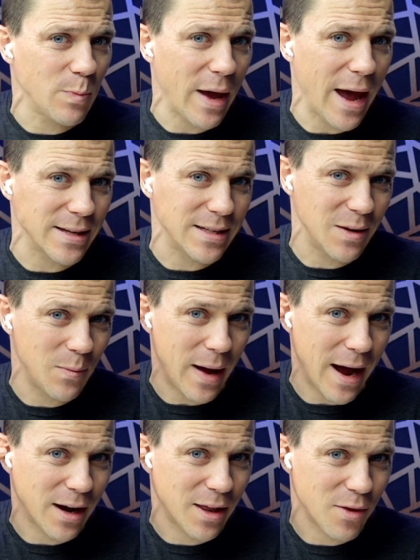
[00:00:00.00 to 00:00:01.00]
passing
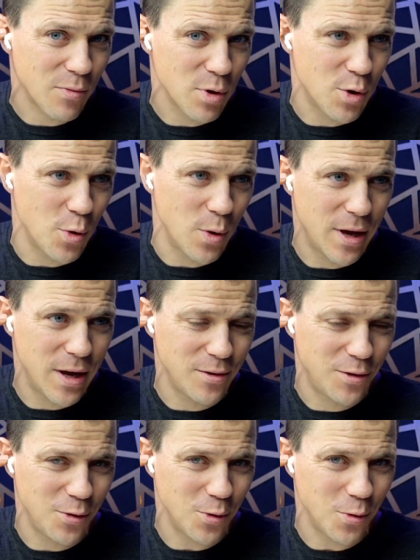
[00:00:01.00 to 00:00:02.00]
back through
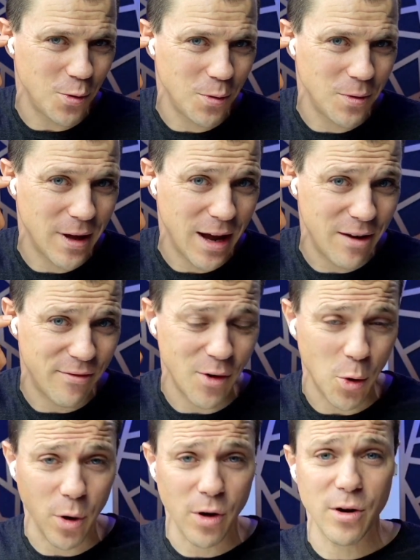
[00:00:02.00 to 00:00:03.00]
into the
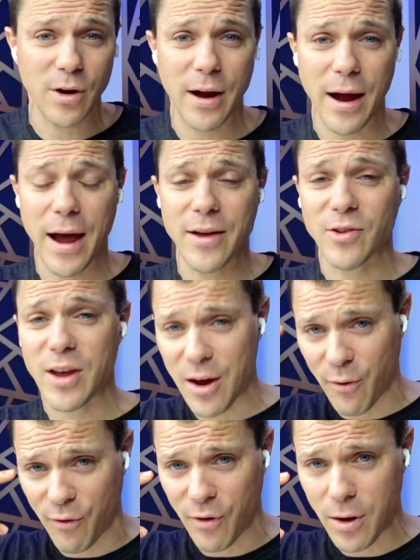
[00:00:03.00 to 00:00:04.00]
headphone as
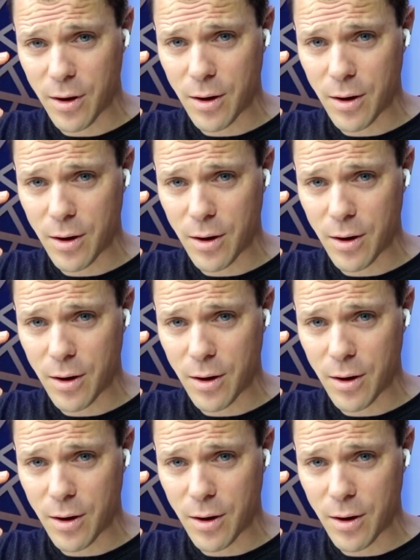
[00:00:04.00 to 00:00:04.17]
if